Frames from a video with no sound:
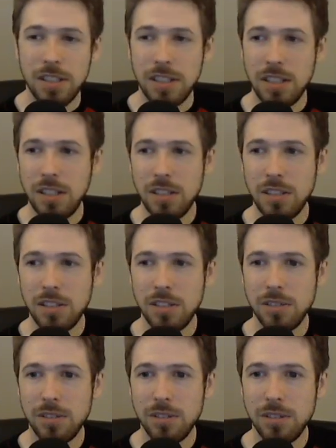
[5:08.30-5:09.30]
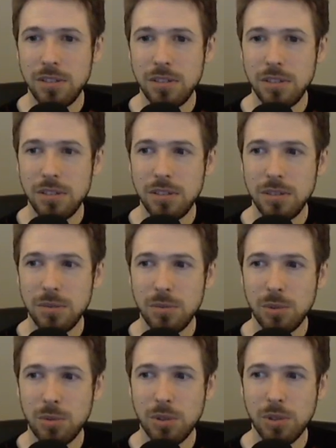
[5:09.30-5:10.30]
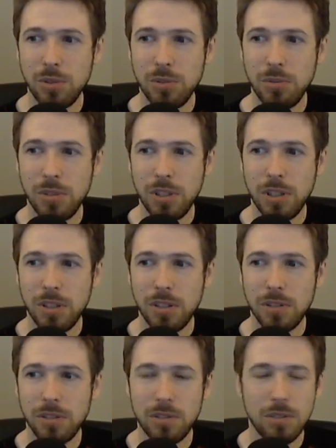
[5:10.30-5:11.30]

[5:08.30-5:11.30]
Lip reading: And what we're going to do now